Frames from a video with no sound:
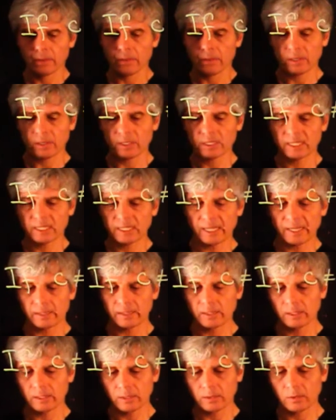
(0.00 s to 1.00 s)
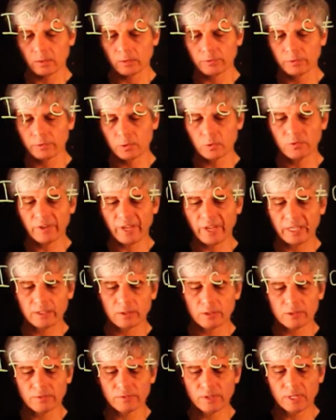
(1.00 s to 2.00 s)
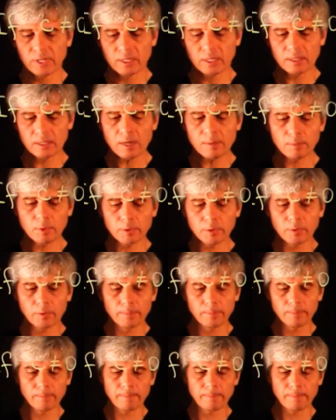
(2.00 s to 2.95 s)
the set of two vectors v and w